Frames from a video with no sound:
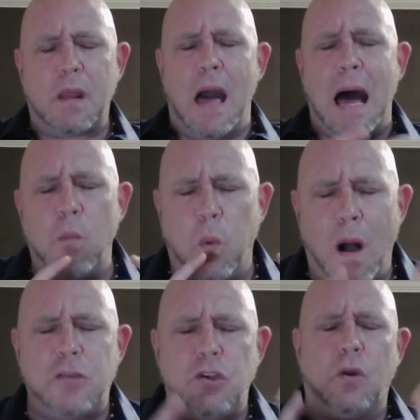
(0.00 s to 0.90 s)
I
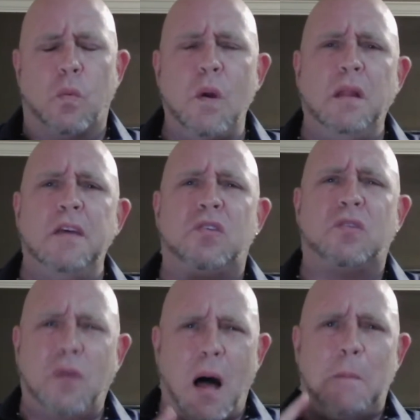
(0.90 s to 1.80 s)
want you to really
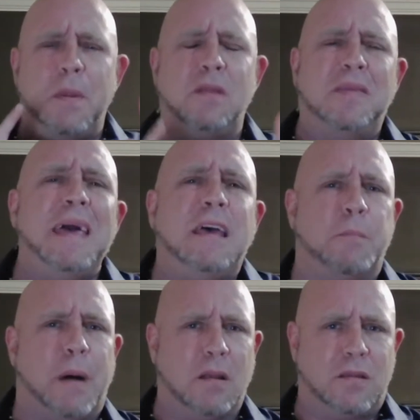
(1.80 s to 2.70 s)
stop and think
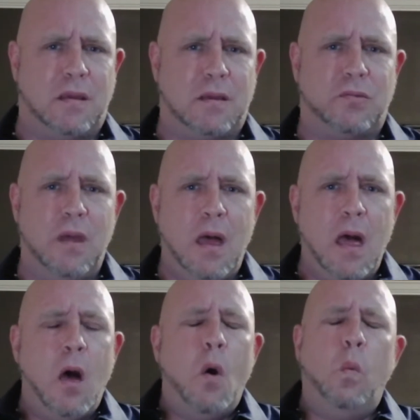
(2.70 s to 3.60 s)
about this.
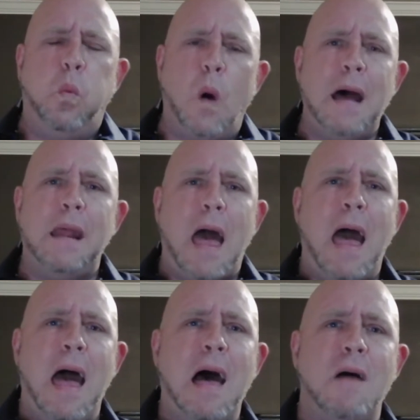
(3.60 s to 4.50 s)
What
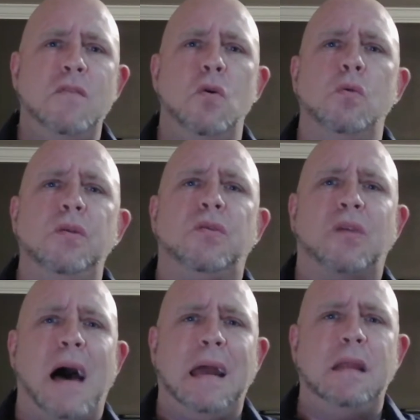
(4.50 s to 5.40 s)
have you
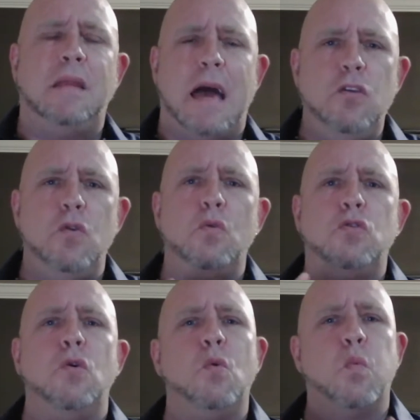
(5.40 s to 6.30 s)
decided that you
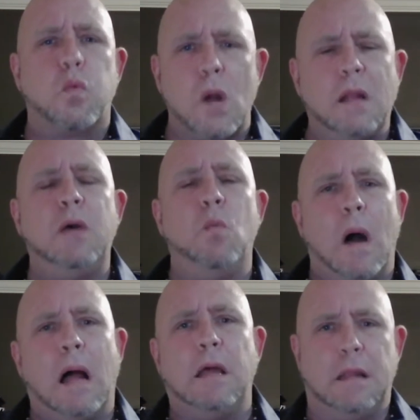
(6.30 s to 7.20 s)
do really
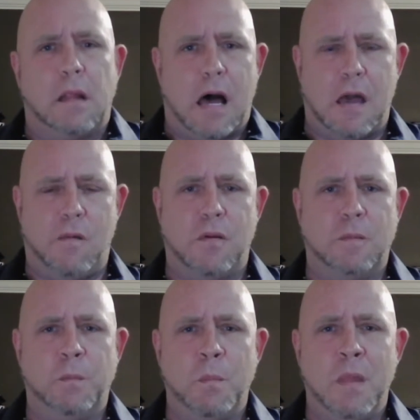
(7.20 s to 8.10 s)
well in life?
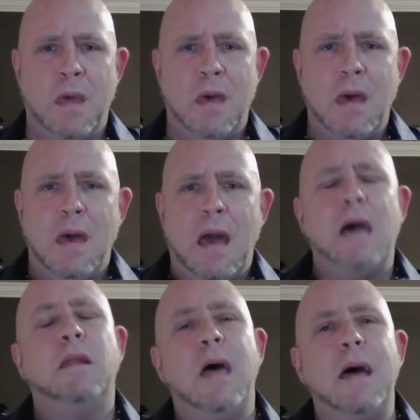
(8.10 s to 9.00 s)

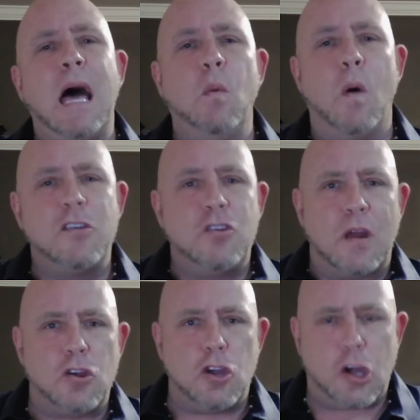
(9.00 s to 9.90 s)
And then I want you
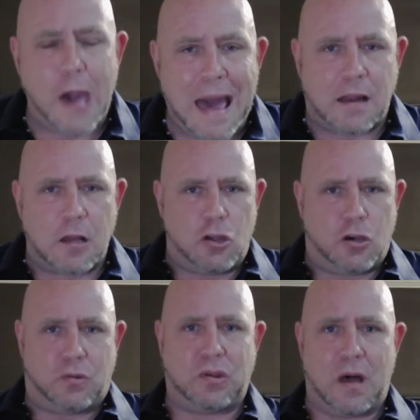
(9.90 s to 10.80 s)
to challenge
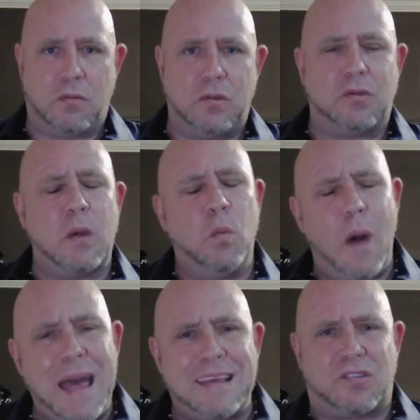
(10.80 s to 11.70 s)
yourself to say,
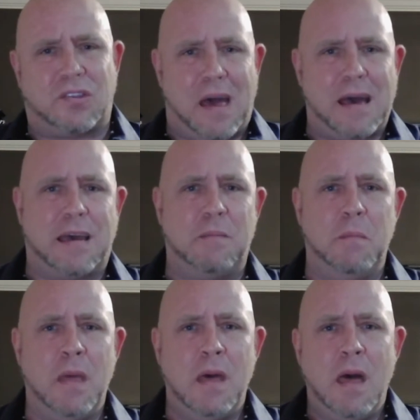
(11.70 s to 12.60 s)
wait a second.
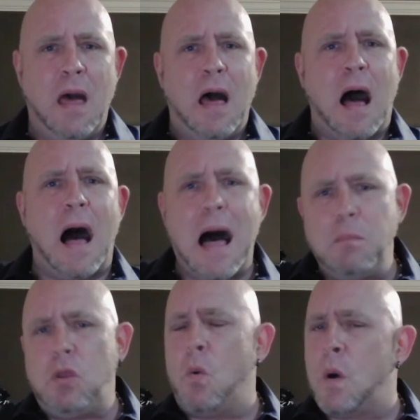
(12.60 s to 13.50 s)

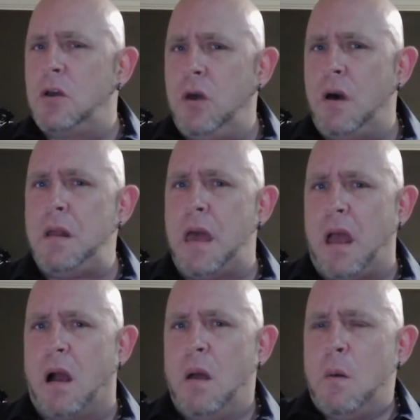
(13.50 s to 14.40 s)
I'm doing good
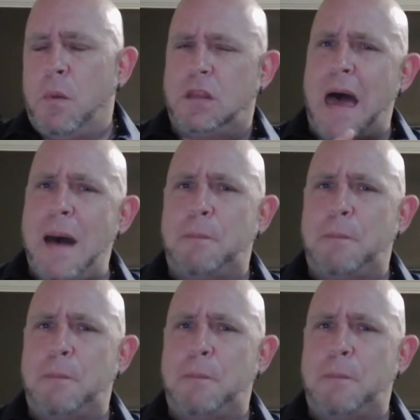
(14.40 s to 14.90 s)
here, but that